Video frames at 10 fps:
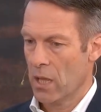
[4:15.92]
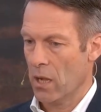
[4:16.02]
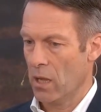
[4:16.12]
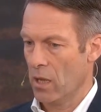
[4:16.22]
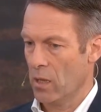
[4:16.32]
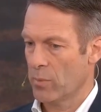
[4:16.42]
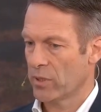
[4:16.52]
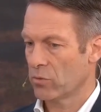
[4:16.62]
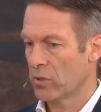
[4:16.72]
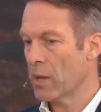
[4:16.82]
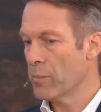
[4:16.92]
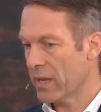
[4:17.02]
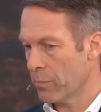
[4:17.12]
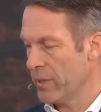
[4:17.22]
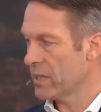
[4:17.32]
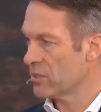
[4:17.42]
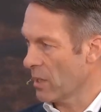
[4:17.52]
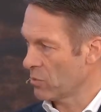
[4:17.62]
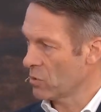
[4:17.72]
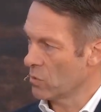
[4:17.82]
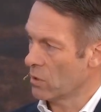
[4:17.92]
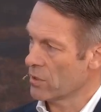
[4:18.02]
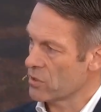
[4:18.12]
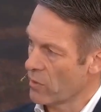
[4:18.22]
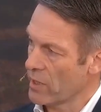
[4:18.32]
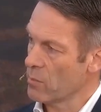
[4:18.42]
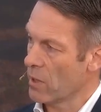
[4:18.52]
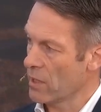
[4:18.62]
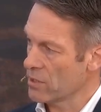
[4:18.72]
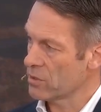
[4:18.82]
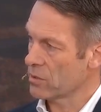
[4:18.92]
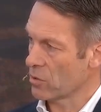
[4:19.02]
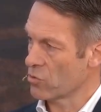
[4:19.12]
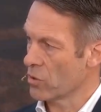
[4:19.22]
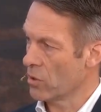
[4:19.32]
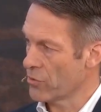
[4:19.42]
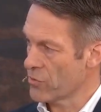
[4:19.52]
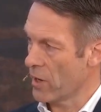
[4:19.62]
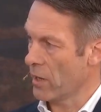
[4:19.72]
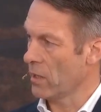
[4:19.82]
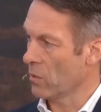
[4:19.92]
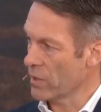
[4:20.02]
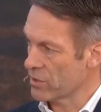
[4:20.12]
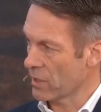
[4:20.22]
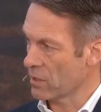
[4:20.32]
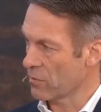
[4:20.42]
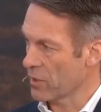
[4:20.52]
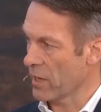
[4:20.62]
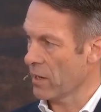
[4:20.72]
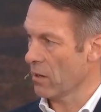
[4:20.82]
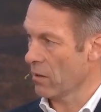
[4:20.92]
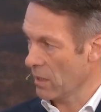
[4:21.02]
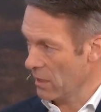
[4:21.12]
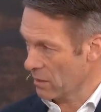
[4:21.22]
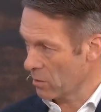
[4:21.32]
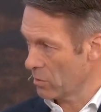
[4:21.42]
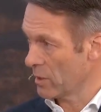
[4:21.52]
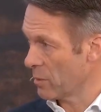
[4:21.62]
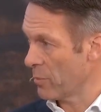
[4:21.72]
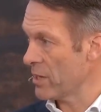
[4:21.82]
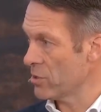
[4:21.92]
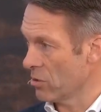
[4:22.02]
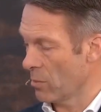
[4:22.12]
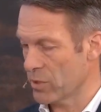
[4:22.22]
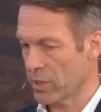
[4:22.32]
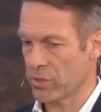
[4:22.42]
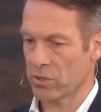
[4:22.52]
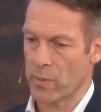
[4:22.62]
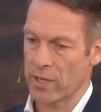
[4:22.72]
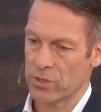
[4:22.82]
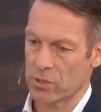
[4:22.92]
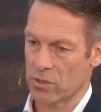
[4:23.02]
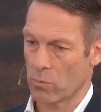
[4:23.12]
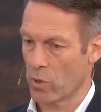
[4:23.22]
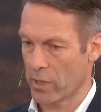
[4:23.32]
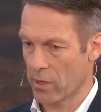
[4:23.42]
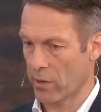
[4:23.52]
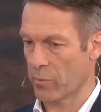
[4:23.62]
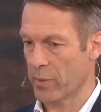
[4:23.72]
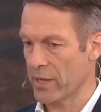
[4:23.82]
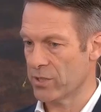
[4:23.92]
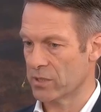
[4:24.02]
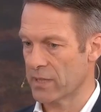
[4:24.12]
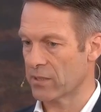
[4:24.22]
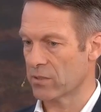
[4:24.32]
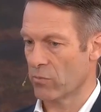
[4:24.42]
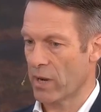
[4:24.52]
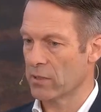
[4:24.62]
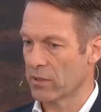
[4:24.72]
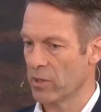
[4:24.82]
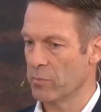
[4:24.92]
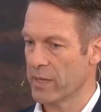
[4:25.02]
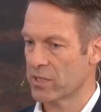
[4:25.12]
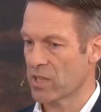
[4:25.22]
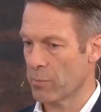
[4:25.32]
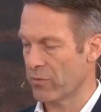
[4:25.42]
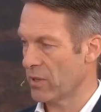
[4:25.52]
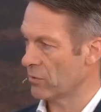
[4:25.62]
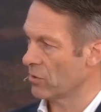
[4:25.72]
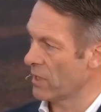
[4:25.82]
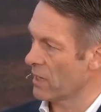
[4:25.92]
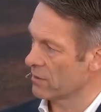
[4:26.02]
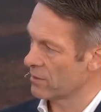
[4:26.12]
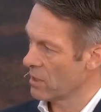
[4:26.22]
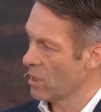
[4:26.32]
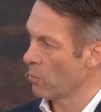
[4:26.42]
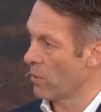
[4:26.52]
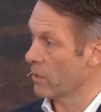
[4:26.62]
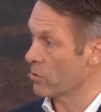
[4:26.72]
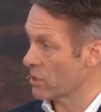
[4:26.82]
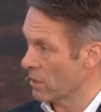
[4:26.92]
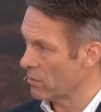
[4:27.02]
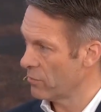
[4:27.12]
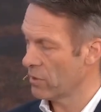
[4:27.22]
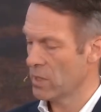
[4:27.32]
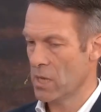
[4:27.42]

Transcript: But to then make a big step towards a randomized controlled trial with standard of care, including the patient numbers I just mentioned, so more than 100 patients, that's a relatively big step if you have to take it by yourself.